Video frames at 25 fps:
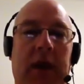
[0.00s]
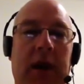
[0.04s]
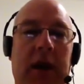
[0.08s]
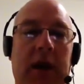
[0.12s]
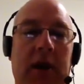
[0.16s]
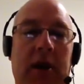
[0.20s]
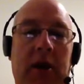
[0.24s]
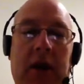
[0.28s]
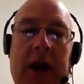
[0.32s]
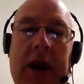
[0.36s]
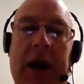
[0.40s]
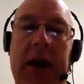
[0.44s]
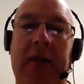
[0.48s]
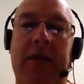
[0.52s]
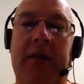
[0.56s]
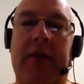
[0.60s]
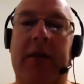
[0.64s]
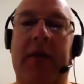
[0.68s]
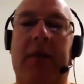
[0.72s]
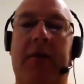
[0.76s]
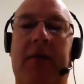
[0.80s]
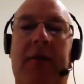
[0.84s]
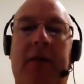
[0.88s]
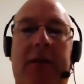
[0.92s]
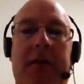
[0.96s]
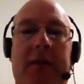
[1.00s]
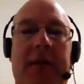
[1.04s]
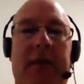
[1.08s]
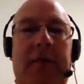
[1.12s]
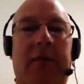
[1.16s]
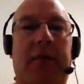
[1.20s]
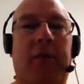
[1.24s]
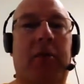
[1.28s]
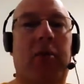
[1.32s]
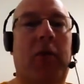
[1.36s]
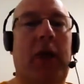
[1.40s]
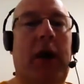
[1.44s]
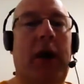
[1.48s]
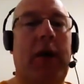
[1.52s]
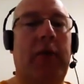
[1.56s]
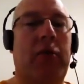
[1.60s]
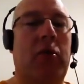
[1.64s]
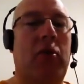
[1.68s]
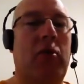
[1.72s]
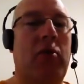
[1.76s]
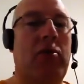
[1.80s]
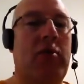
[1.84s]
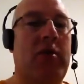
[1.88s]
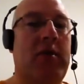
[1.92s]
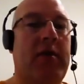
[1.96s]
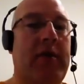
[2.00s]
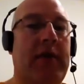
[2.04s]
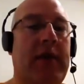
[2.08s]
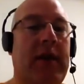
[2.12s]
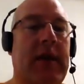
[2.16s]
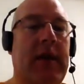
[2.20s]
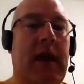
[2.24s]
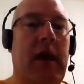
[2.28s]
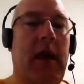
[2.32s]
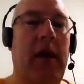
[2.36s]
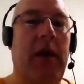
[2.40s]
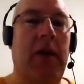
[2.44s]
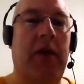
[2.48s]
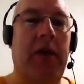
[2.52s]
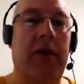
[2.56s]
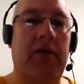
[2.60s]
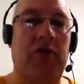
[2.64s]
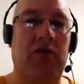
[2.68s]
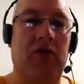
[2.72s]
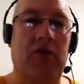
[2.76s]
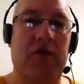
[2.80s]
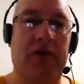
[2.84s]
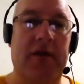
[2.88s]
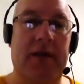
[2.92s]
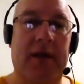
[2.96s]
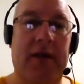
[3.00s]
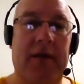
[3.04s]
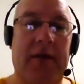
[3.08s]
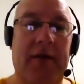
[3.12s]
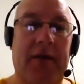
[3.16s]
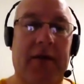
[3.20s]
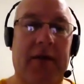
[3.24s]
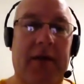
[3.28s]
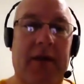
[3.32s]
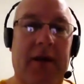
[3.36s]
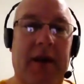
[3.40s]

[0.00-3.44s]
You can't say, for example, I'm going to see the Joseph.